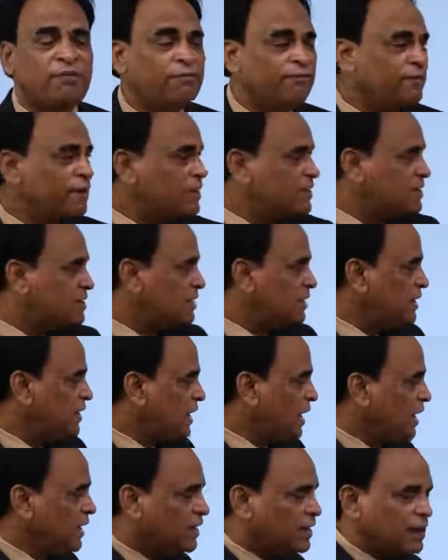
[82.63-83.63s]
We'll
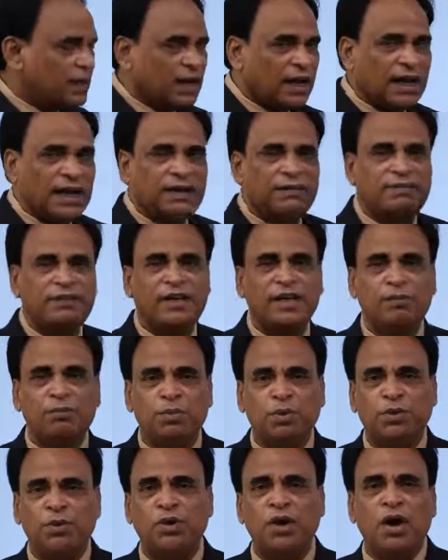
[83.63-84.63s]
see a live
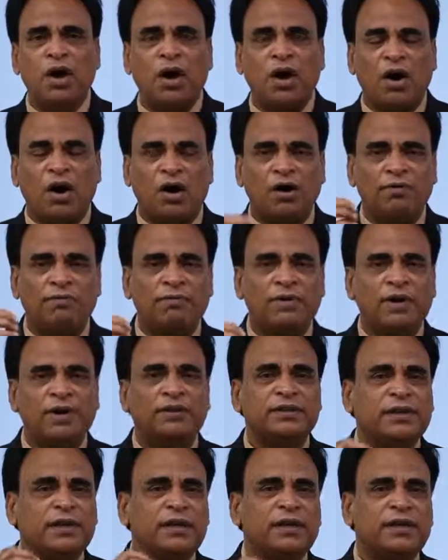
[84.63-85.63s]
demo of
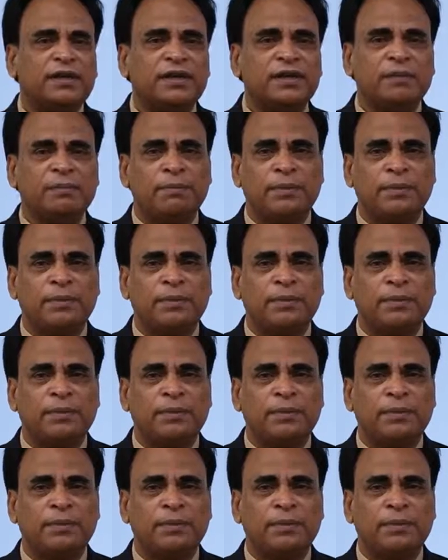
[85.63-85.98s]
the